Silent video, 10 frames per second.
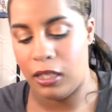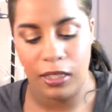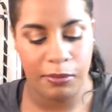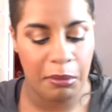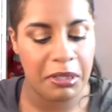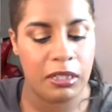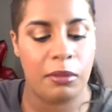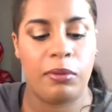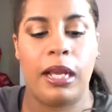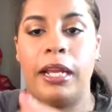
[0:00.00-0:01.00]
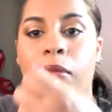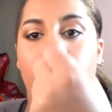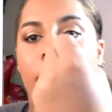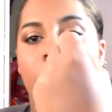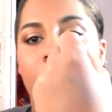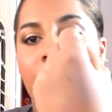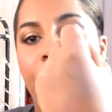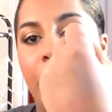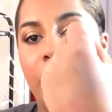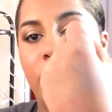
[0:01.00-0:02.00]
I'm going to apply it right over
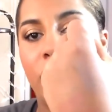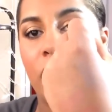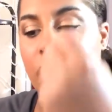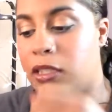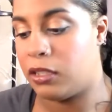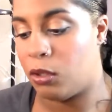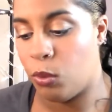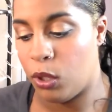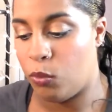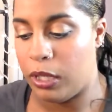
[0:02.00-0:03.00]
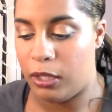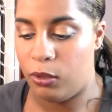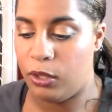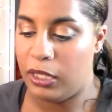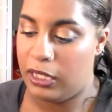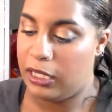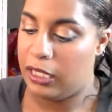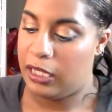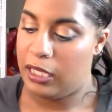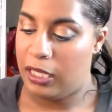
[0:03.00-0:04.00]
that base, which I think is going to work well.
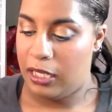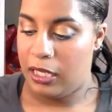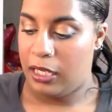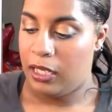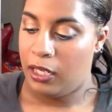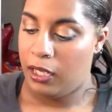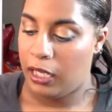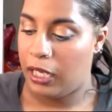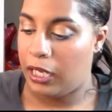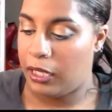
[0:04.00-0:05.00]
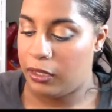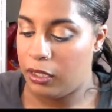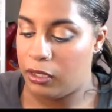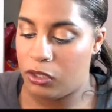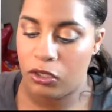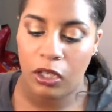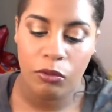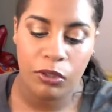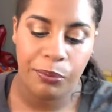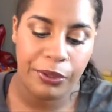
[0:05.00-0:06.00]
And to
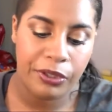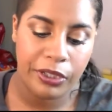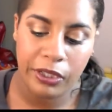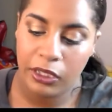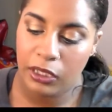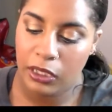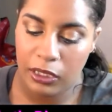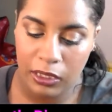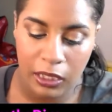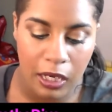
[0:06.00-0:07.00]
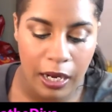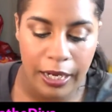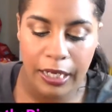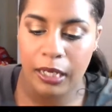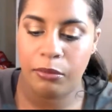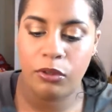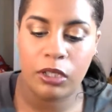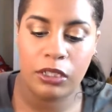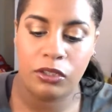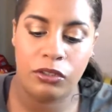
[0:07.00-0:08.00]
go with pewter, I am
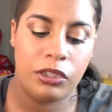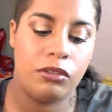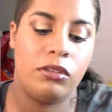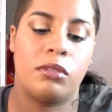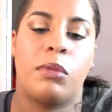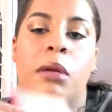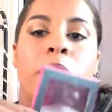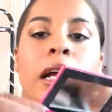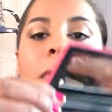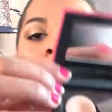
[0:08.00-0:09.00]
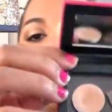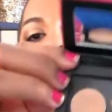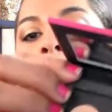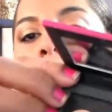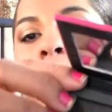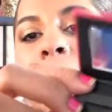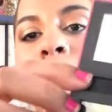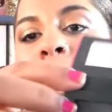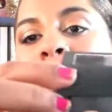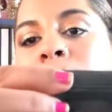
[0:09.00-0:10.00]
going to use my brow bone color.
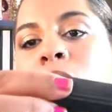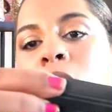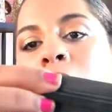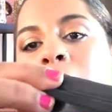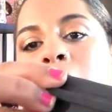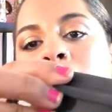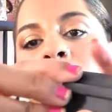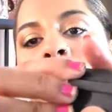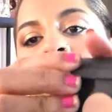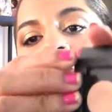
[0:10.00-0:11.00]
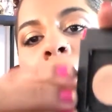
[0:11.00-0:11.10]
Sorry guys.